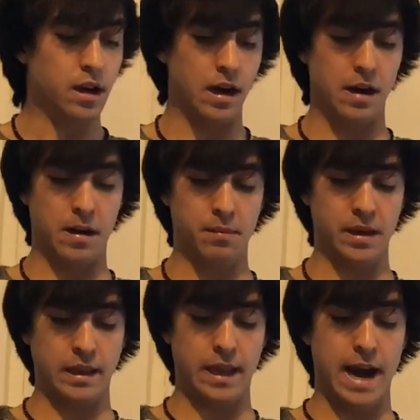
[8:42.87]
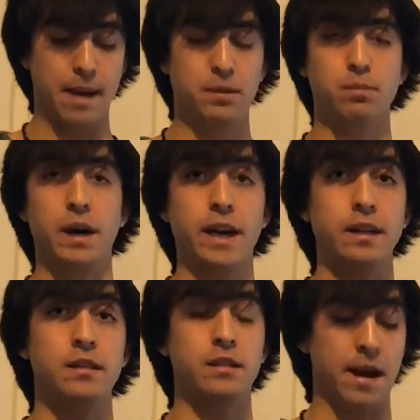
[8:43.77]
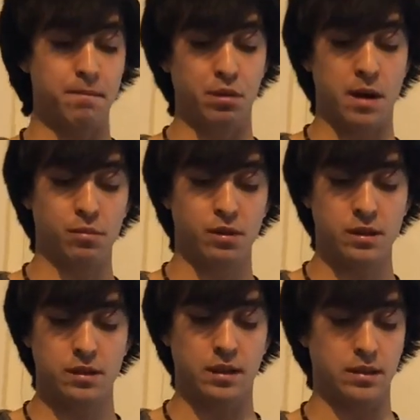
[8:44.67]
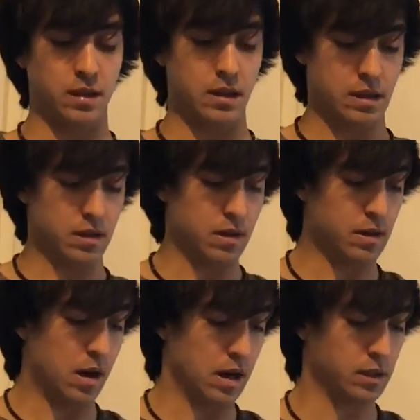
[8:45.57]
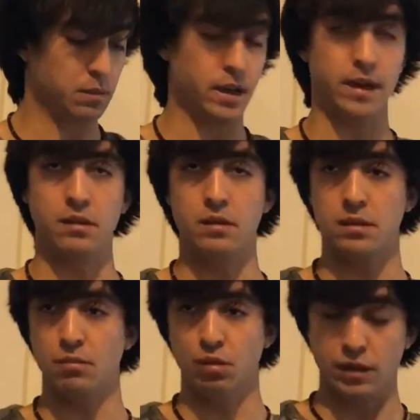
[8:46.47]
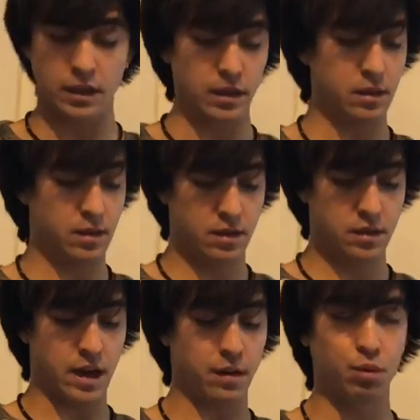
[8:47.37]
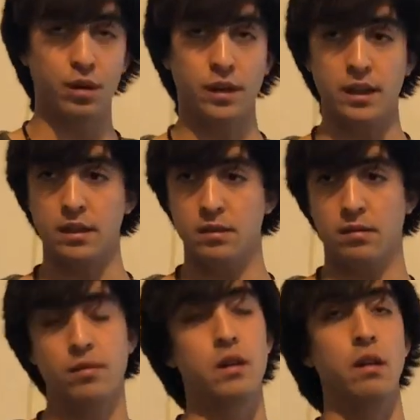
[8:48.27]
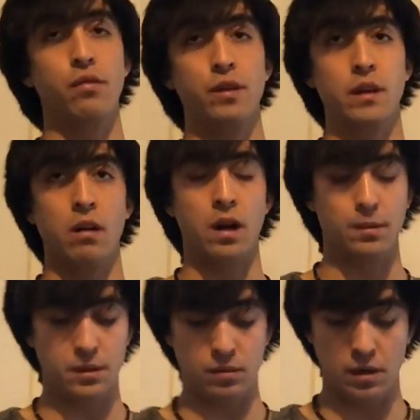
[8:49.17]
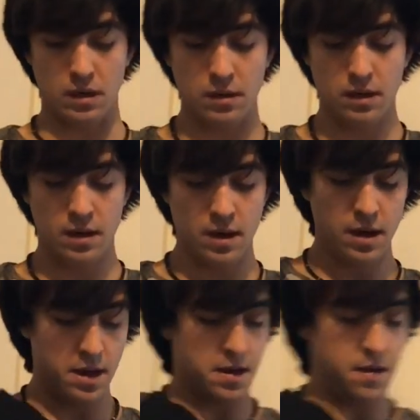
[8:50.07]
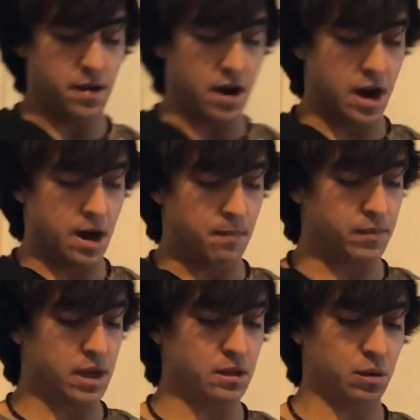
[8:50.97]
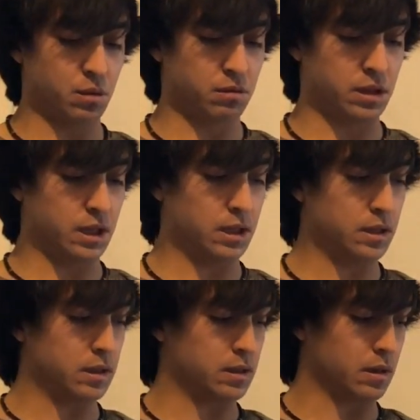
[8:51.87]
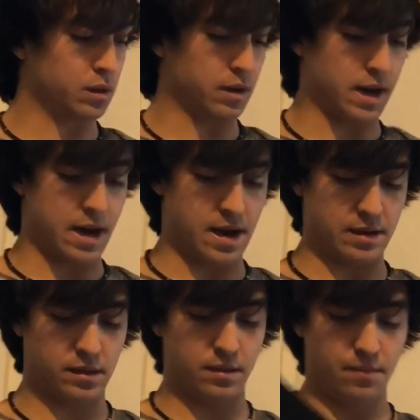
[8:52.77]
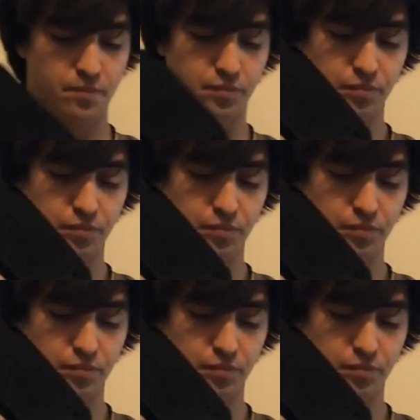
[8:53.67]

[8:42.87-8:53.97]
and lapped by Dan Blomqvist. He's an awesome tech who does some really good tech work, and he's known for the R-hops as well. Internally, this also has